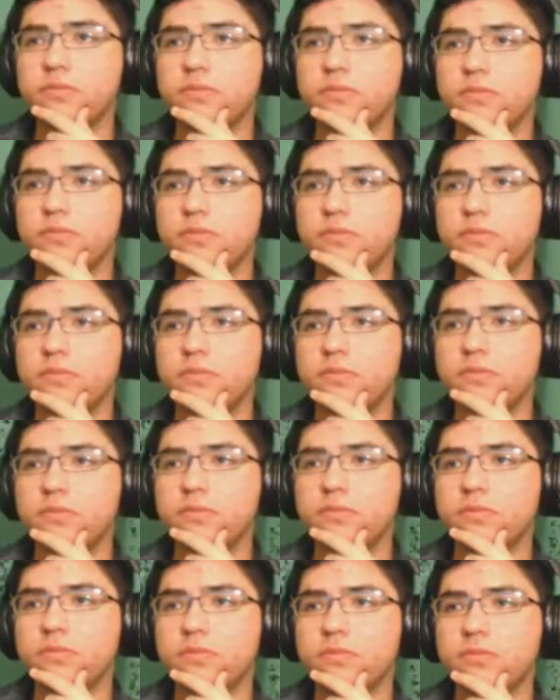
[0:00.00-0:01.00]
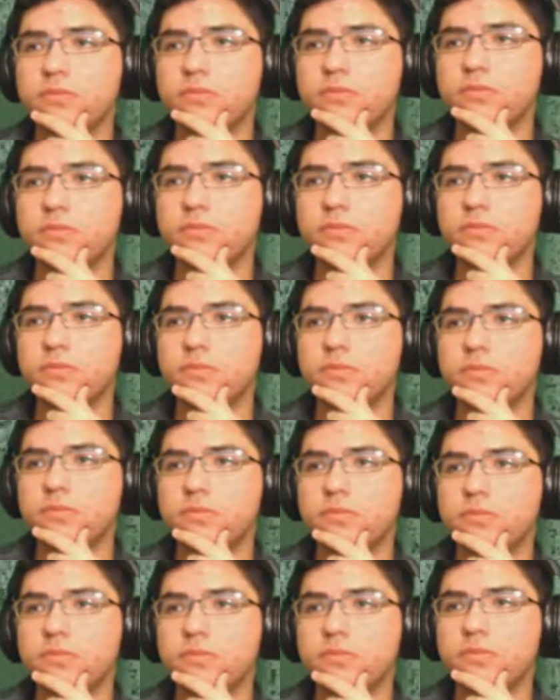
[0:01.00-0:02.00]

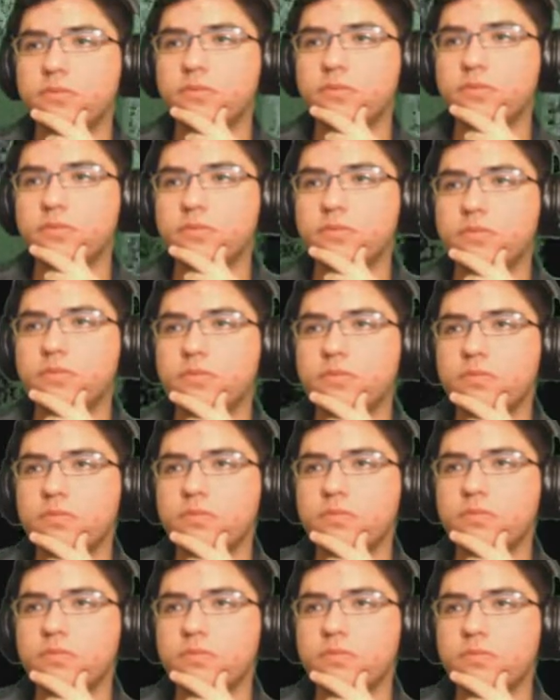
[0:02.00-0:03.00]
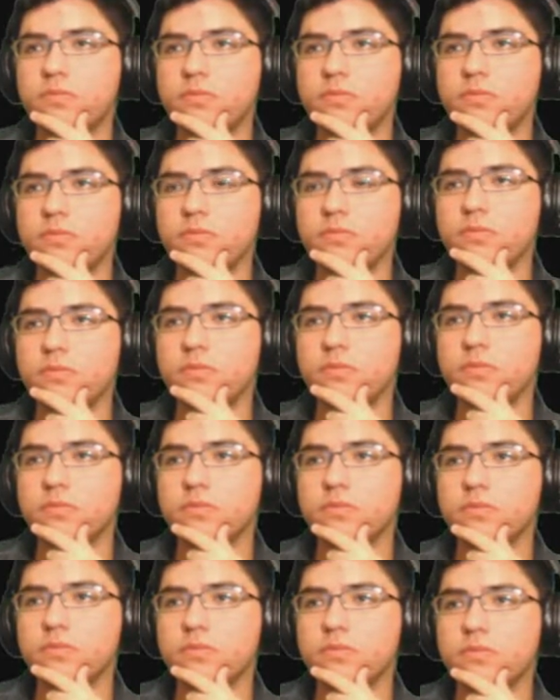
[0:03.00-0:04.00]

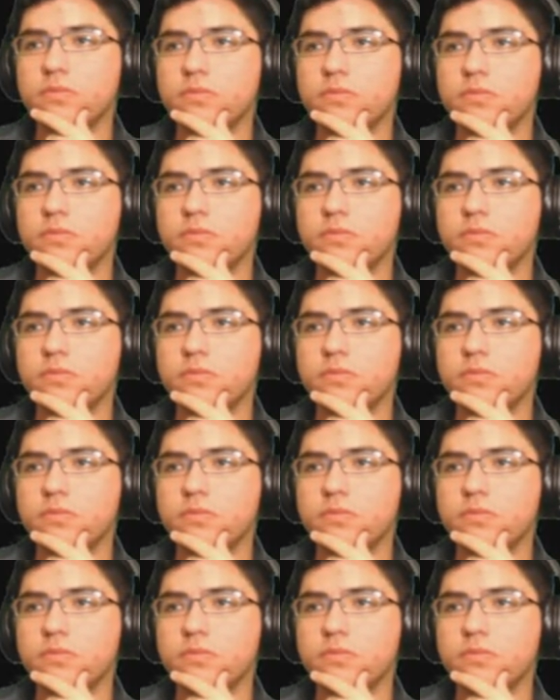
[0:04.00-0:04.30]
Nobody speaks.